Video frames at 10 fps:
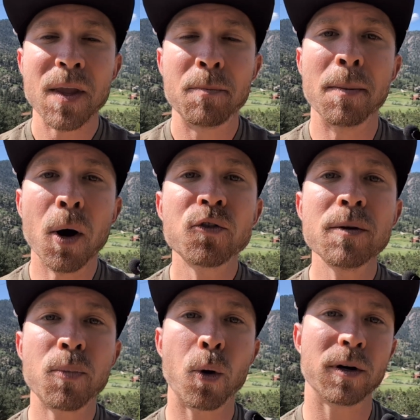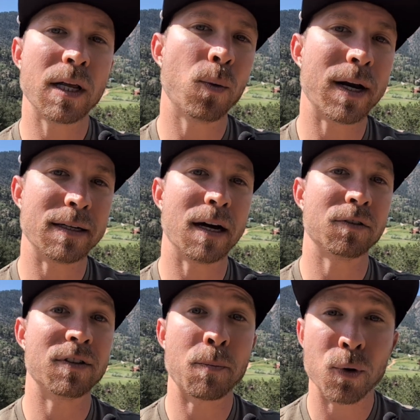But most importantly, what it
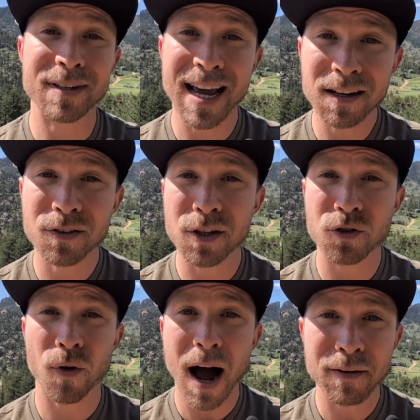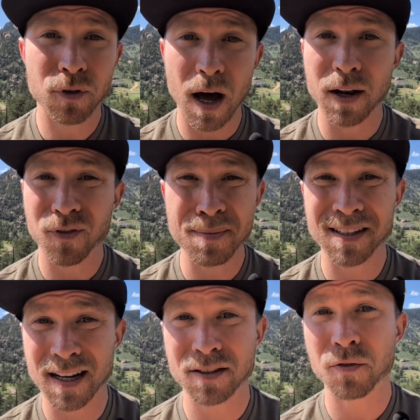does is it protects the drive line from
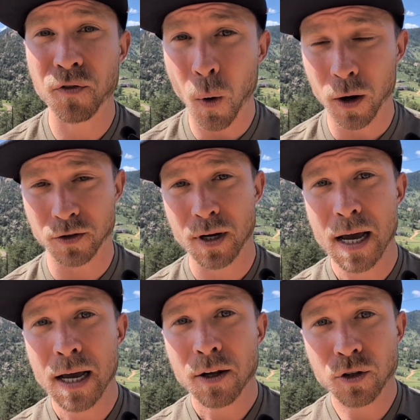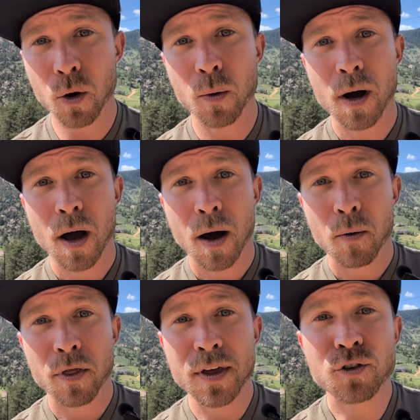excessive force. So
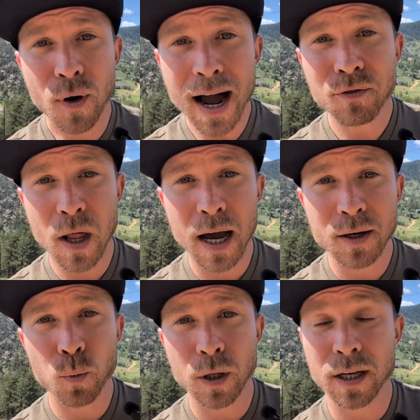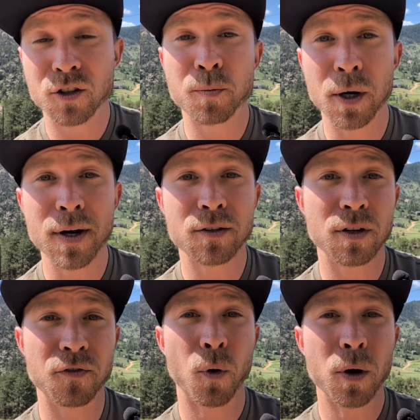the drive line will experience
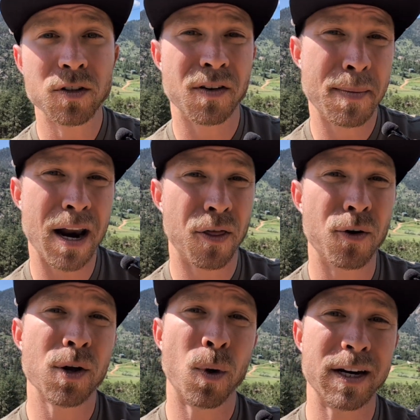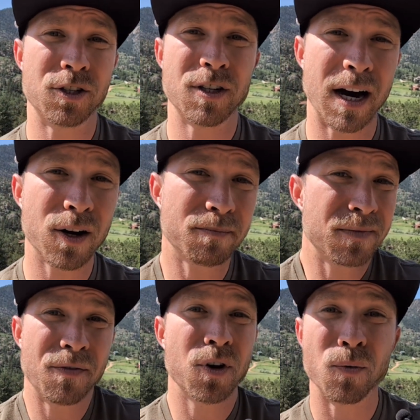the force of about a 31-inch tire
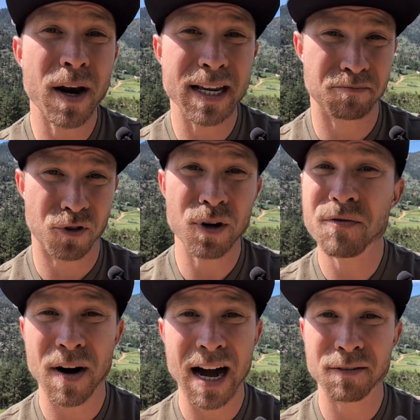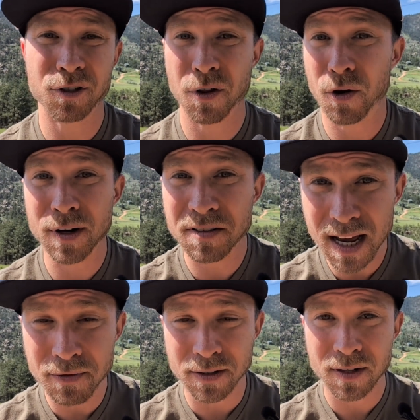if you're running 35s or
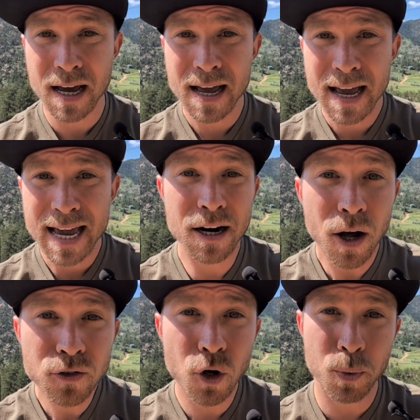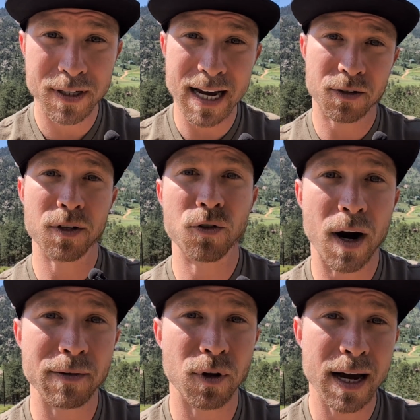37s. And it also protects the
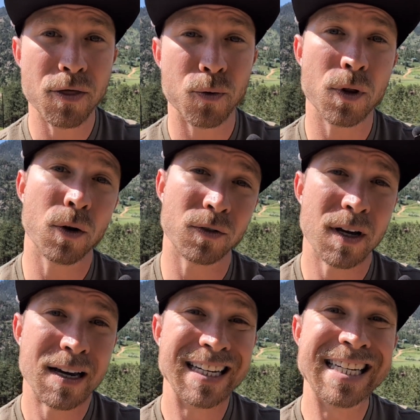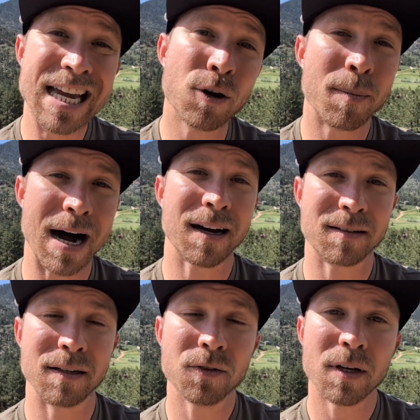drive line through those
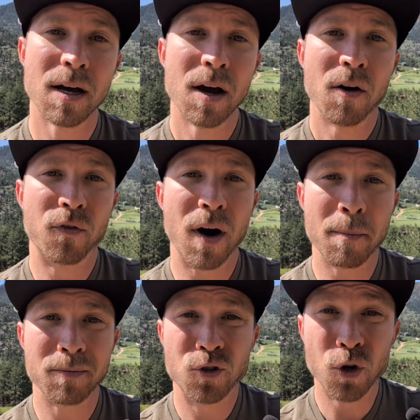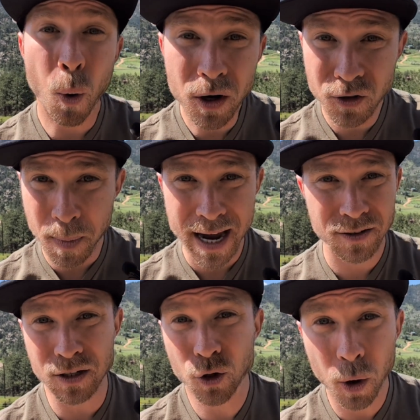gearboxes from torque
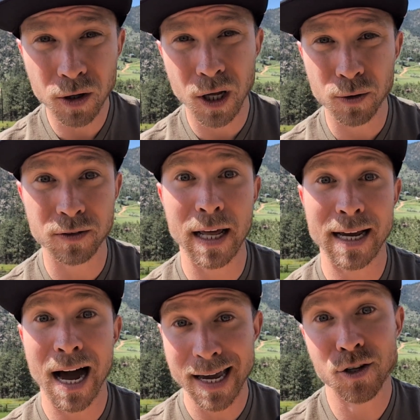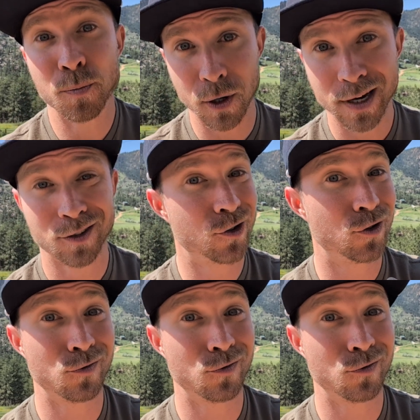spikes and torque loads like I experienced